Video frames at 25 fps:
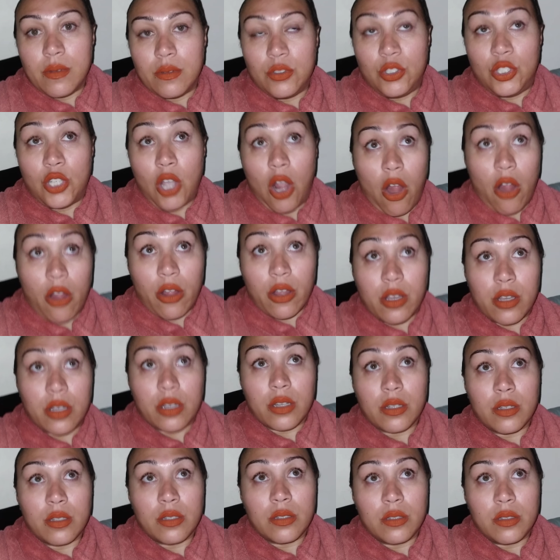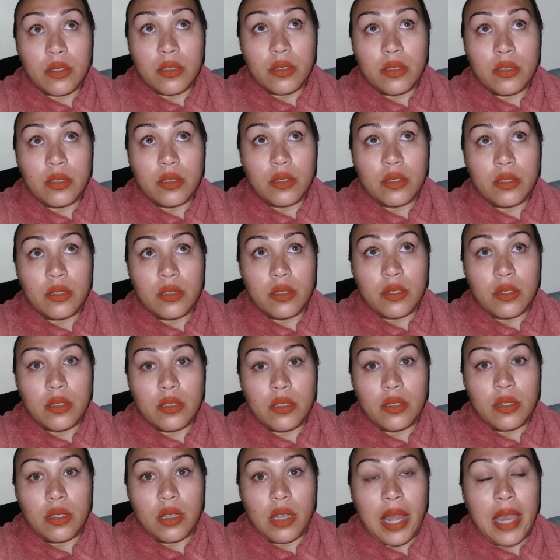dark,
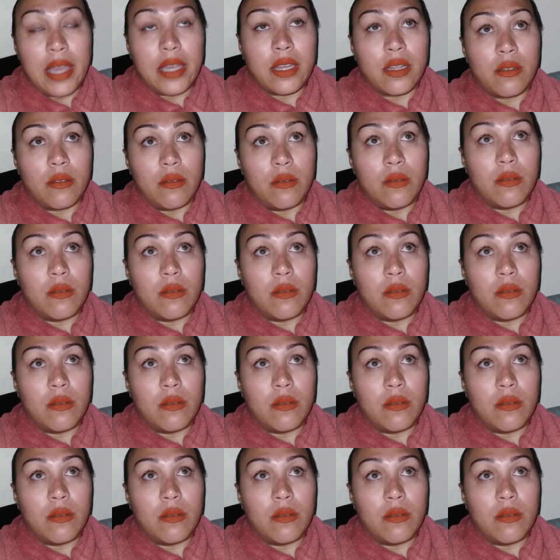like